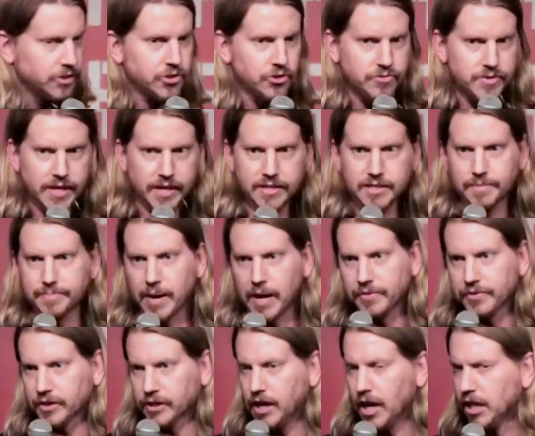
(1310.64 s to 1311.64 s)
Two things
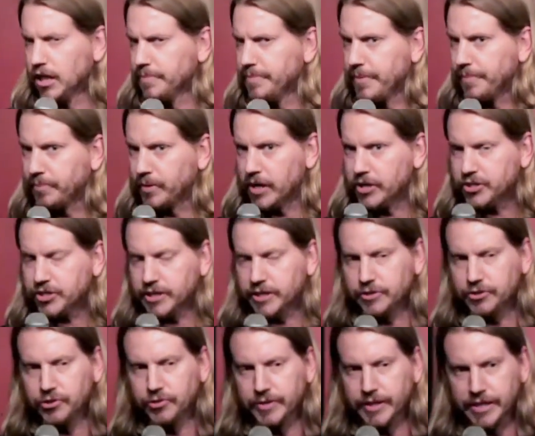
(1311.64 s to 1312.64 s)
about the Gollum impression
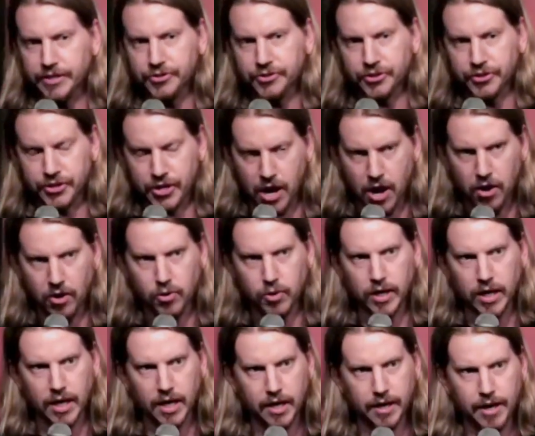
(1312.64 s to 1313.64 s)
you need to know.
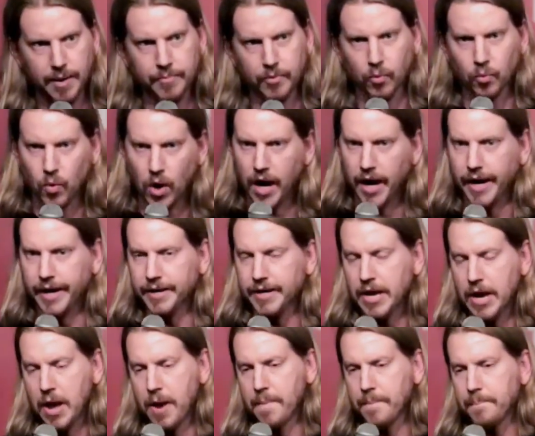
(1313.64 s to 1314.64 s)
Number
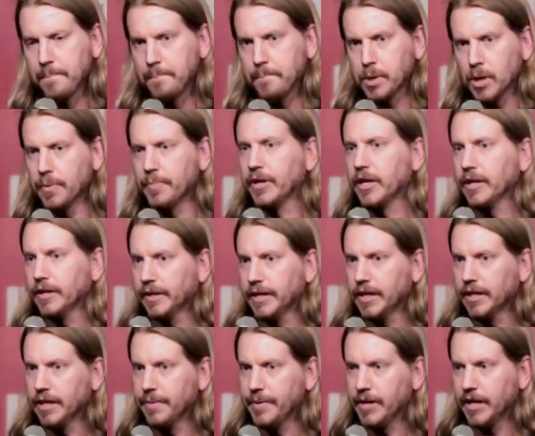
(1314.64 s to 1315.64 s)
one,
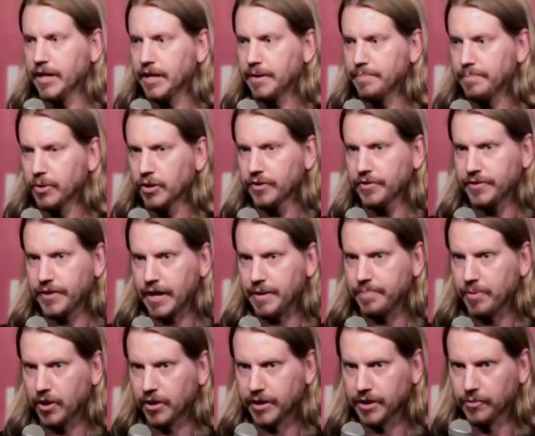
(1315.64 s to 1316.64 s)
permanently eliminated
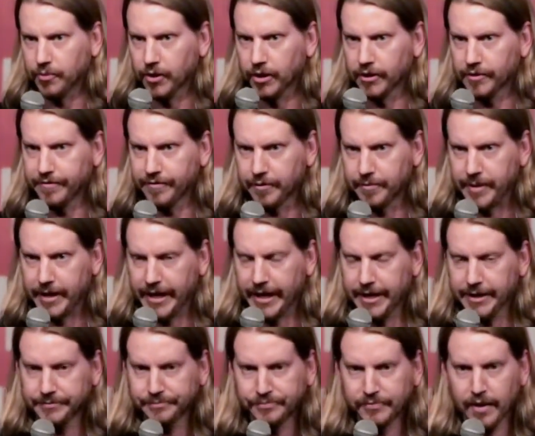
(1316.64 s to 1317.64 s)
birthday party work for
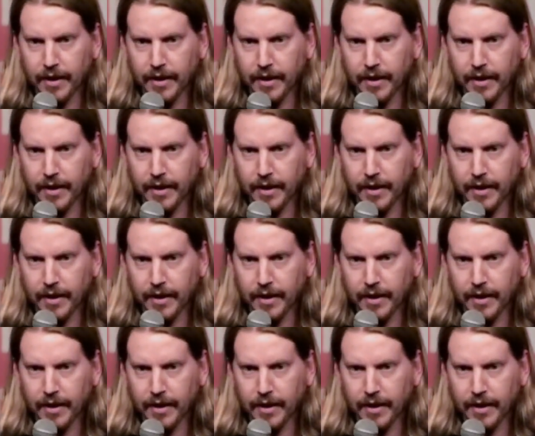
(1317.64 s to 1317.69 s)
me.